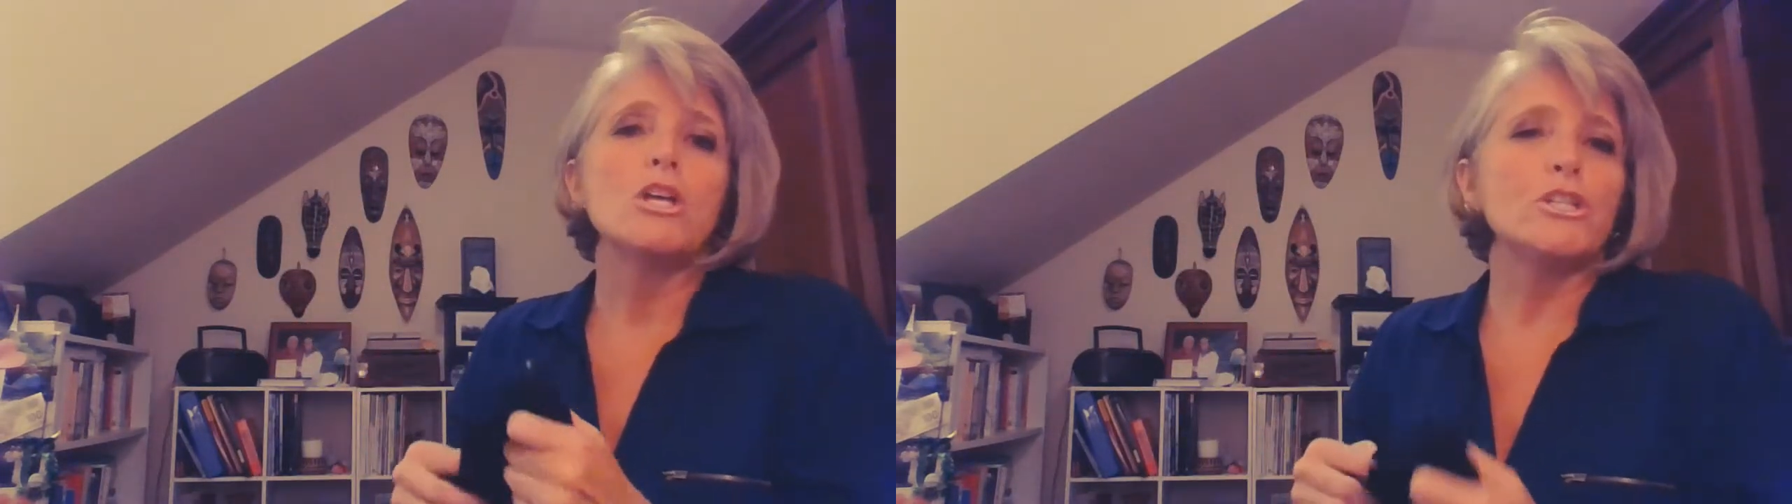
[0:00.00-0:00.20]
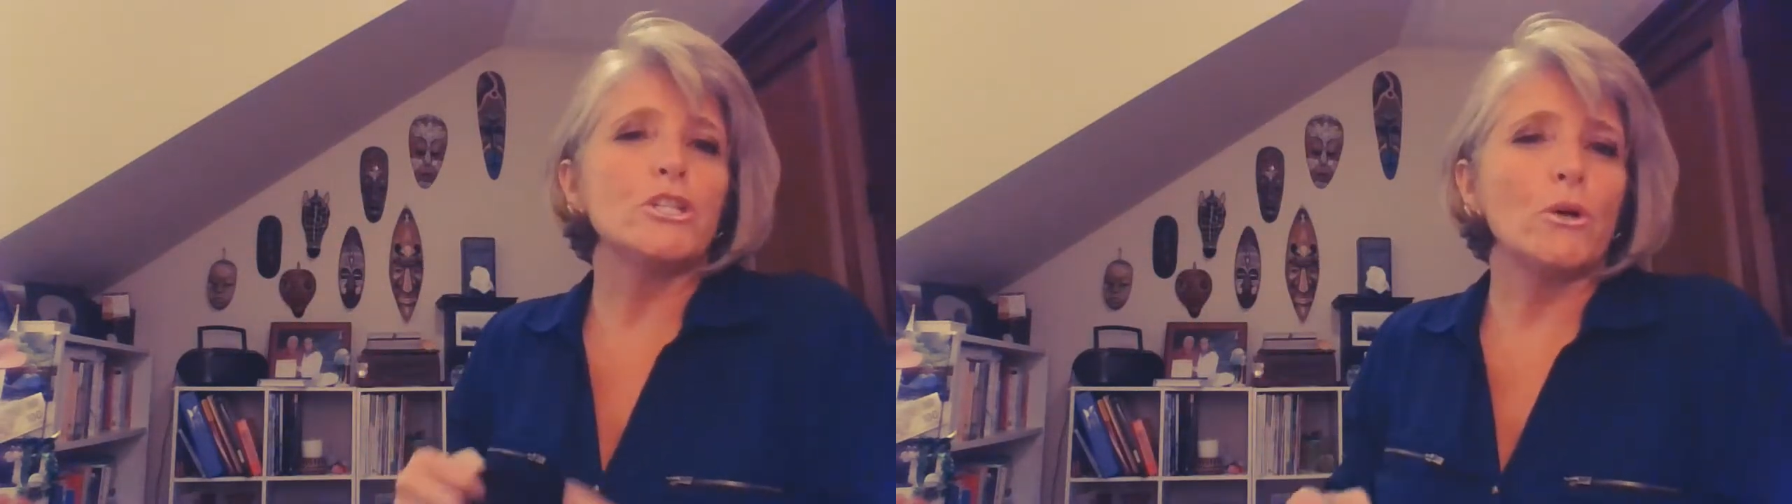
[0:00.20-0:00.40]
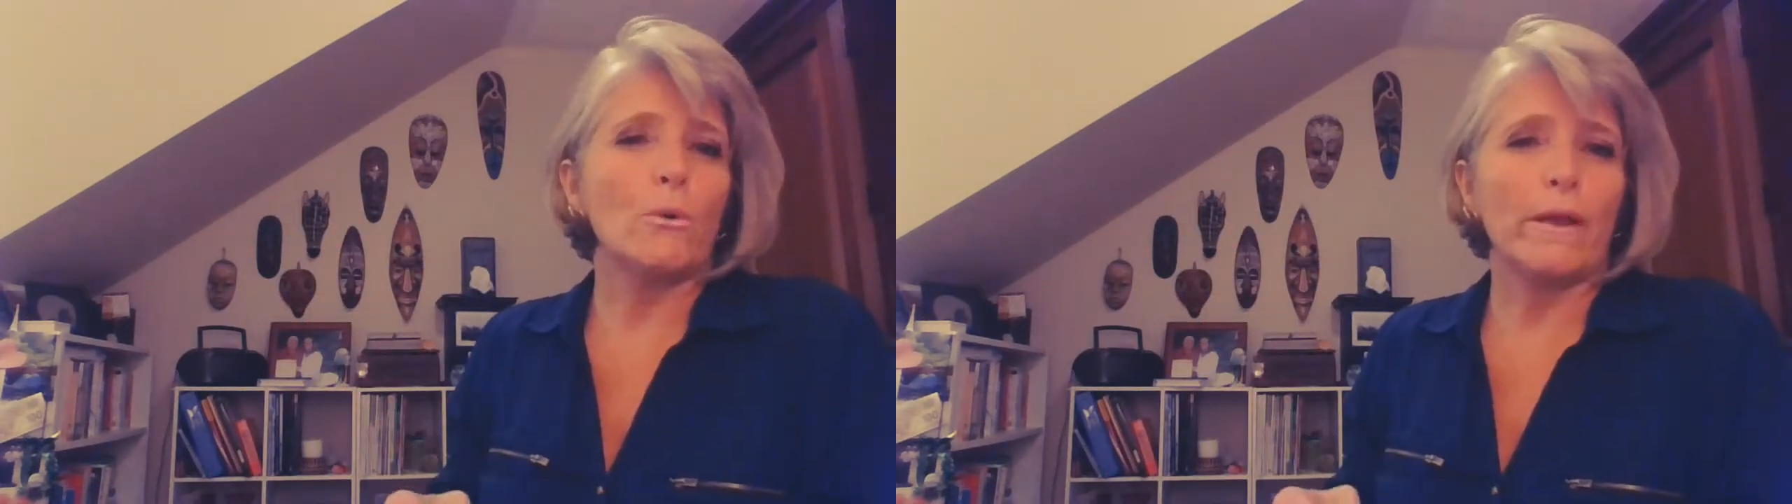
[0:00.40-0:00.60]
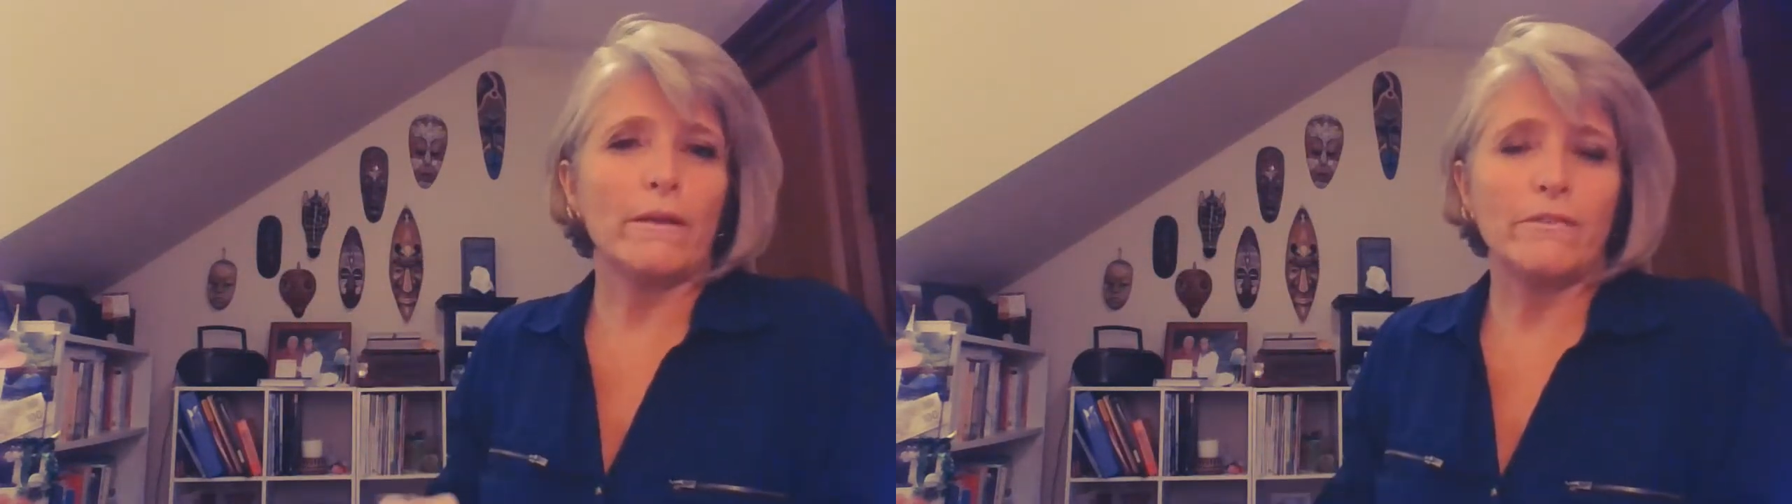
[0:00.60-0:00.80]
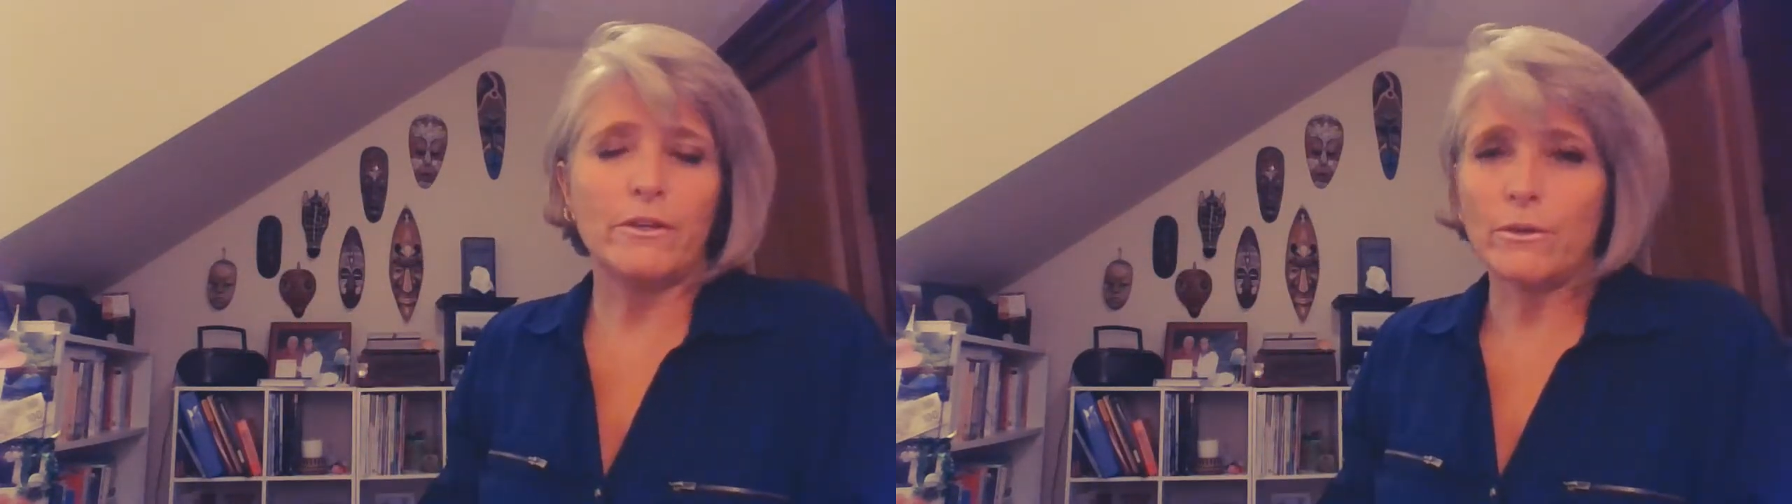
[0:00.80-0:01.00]
So
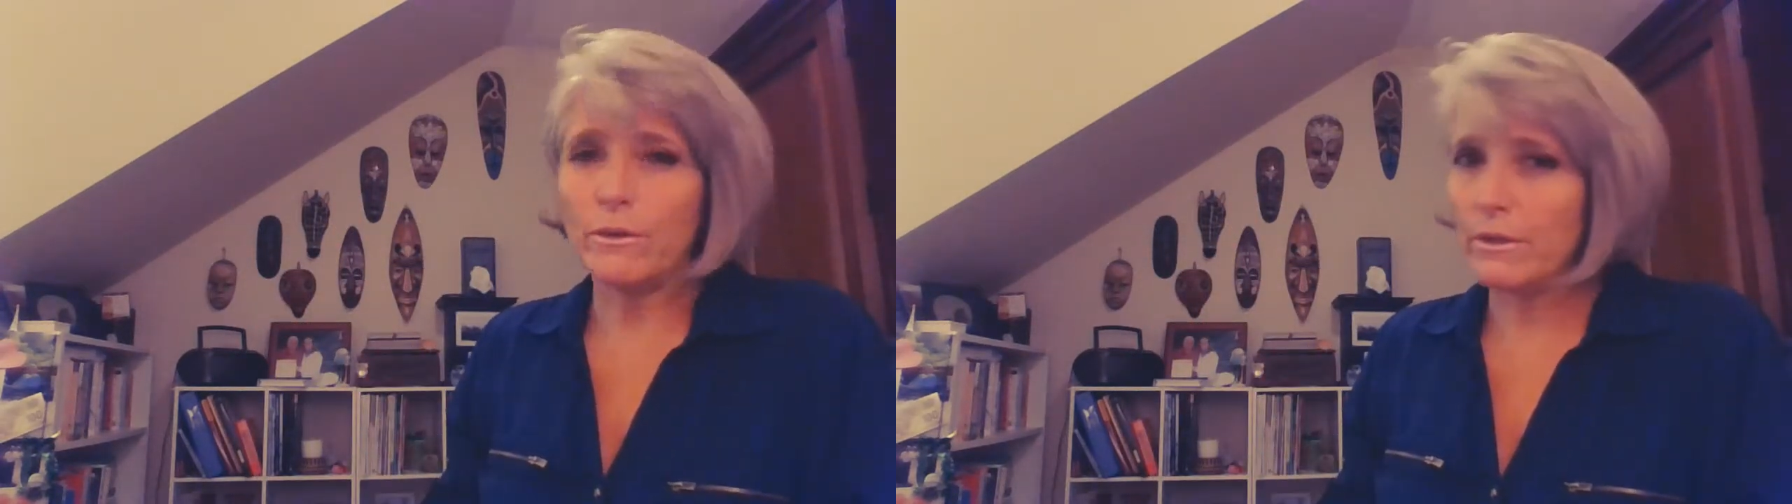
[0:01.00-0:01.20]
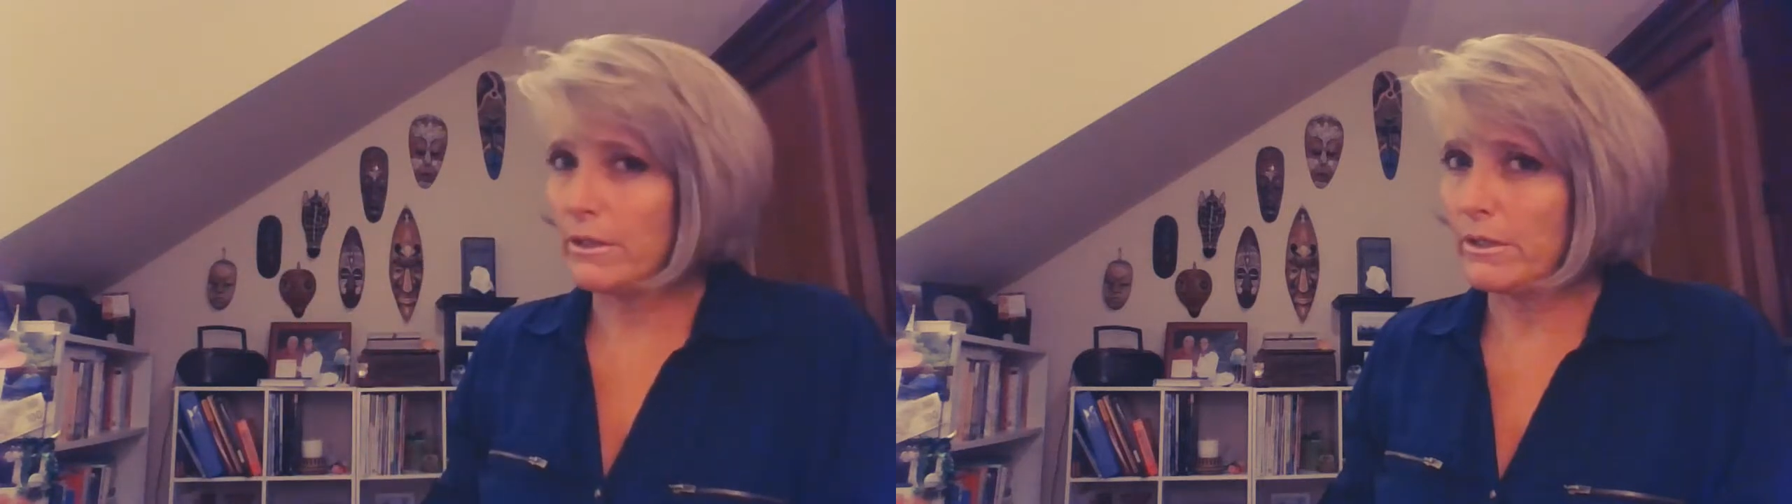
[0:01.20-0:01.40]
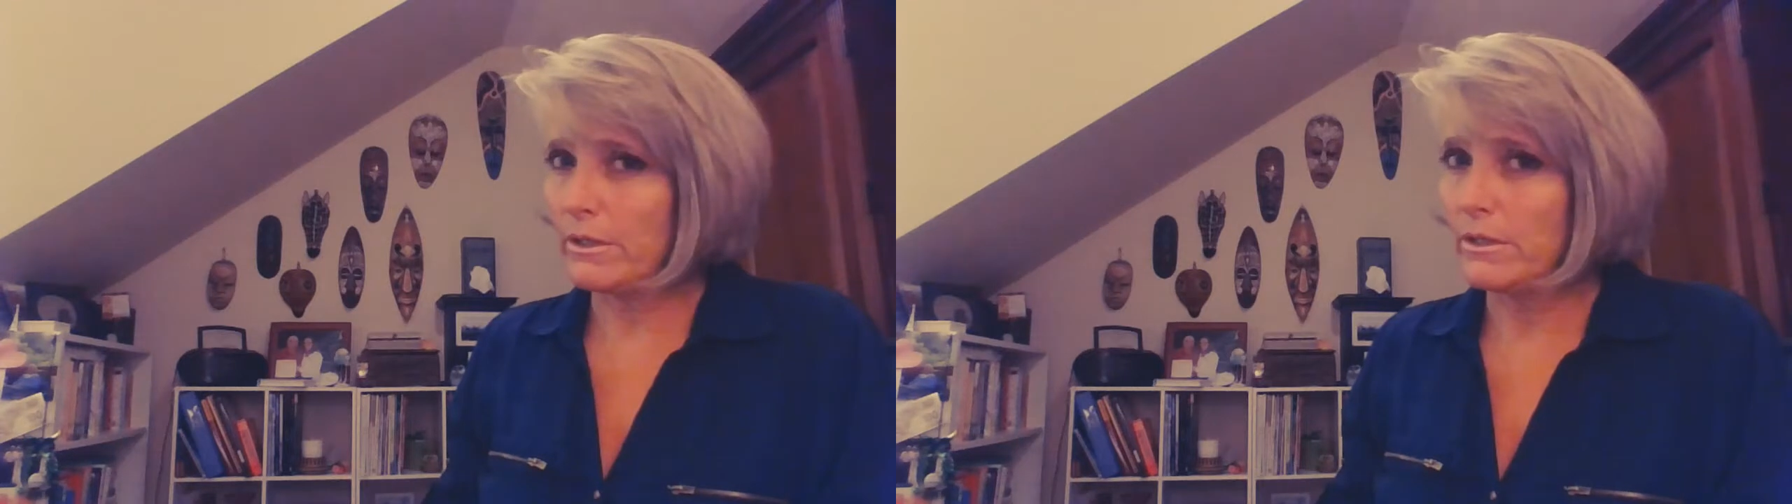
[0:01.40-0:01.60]
if you're